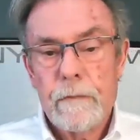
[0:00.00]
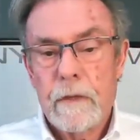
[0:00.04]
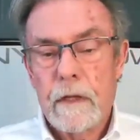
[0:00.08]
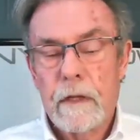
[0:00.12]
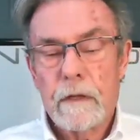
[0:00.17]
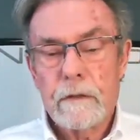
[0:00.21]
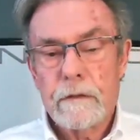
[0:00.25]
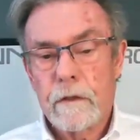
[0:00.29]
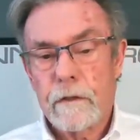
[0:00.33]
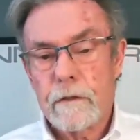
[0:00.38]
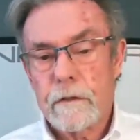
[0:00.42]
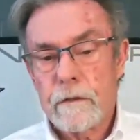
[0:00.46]

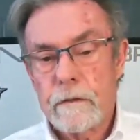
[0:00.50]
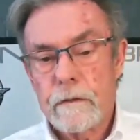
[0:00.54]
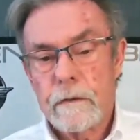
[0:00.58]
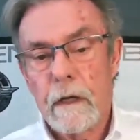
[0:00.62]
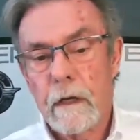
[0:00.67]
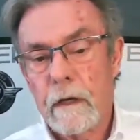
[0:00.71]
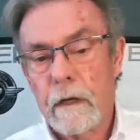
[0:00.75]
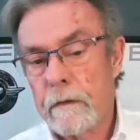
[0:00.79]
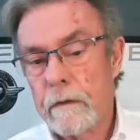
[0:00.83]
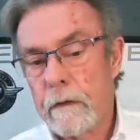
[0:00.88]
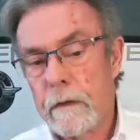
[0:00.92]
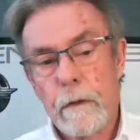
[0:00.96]
and just
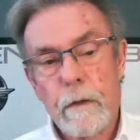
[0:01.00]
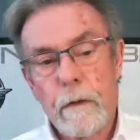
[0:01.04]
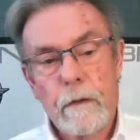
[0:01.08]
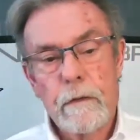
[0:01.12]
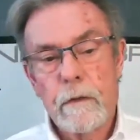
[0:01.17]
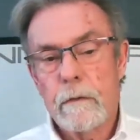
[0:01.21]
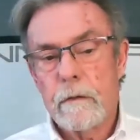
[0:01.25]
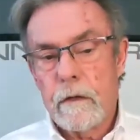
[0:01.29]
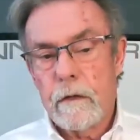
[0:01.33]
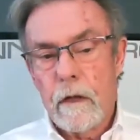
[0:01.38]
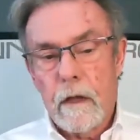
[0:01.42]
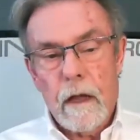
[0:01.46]
yeah, you
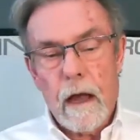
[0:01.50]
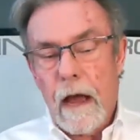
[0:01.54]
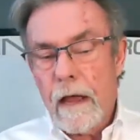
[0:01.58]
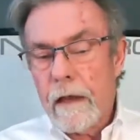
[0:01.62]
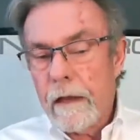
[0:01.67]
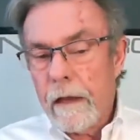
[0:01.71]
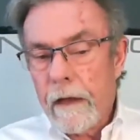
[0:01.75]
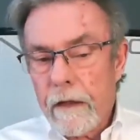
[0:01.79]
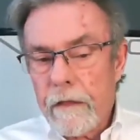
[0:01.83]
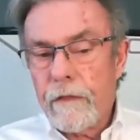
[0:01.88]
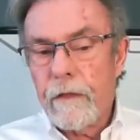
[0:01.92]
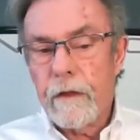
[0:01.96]
know, I
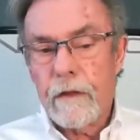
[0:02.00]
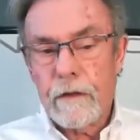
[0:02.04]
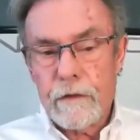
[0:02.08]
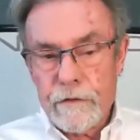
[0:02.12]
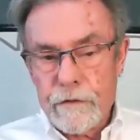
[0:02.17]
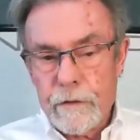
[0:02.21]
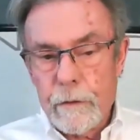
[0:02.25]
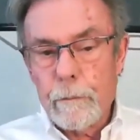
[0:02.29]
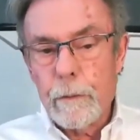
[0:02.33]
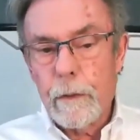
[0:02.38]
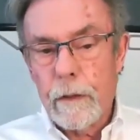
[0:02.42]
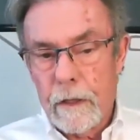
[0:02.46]
like things
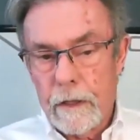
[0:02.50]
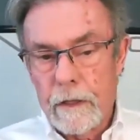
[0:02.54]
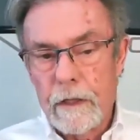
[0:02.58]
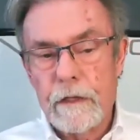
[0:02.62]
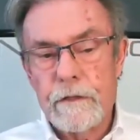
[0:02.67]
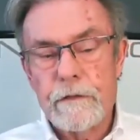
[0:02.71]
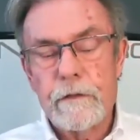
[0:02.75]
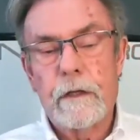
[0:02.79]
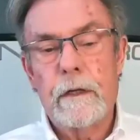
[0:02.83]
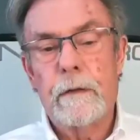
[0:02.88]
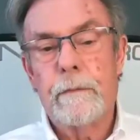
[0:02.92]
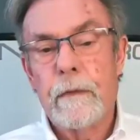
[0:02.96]
simple and
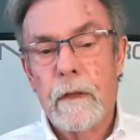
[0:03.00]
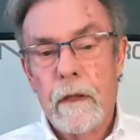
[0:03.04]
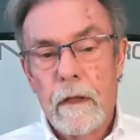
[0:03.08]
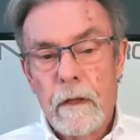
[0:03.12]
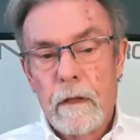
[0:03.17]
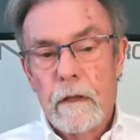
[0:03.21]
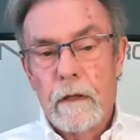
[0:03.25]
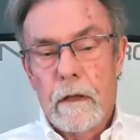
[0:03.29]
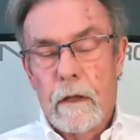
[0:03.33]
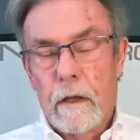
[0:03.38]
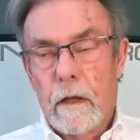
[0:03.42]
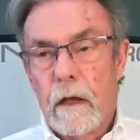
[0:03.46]
easy.
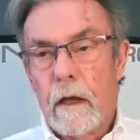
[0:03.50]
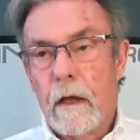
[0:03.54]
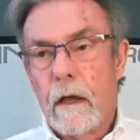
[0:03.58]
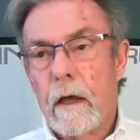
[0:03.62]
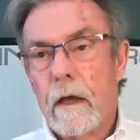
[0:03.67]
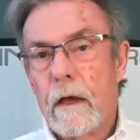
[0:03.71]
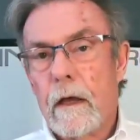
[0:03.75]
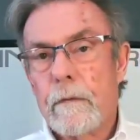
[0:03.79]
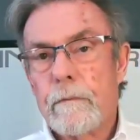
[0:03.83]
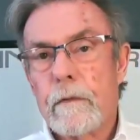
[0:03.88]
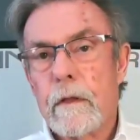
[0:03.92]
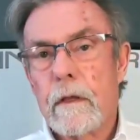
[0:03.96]

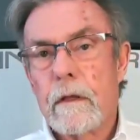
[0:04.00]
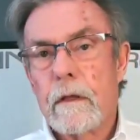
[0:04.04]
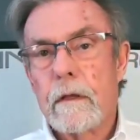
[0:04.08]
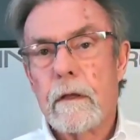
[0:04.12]
Uh,